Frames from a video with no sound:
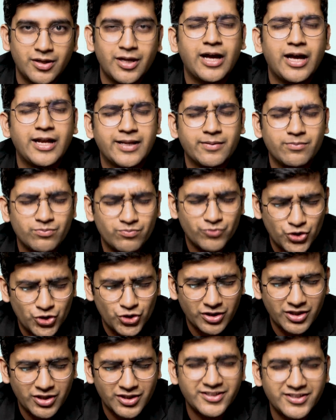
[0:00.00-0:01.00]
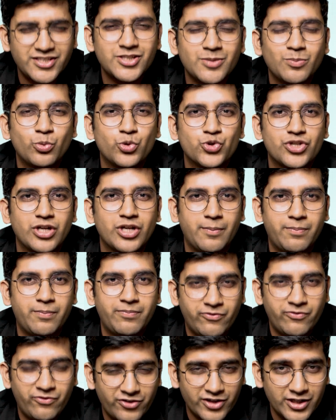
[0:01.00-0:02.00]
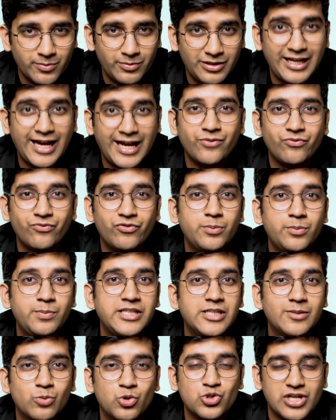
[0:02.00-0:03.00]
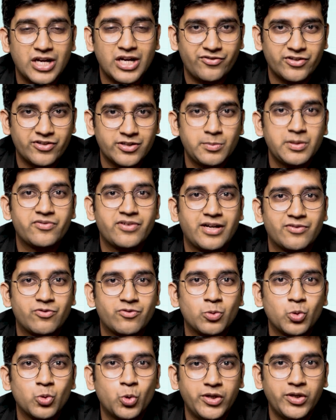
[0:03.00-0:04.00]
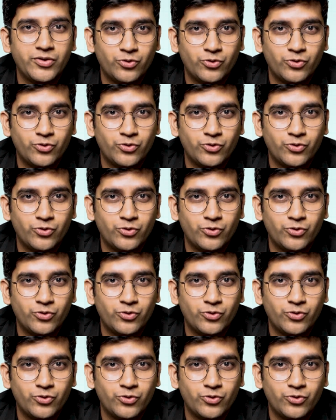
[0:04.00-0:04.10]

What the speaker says: and I'm sure this is the most affordable and will be the most affordable platform going